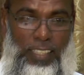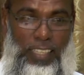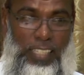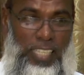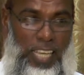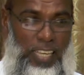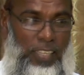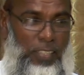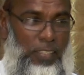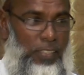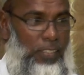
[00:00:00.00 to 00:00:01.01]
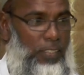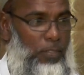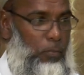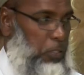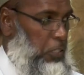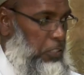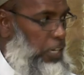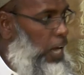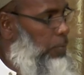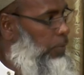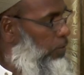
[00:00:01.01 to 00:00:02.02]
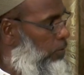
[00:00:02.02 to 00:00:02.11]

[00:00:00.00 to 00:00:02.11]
you say, well, nothing happened.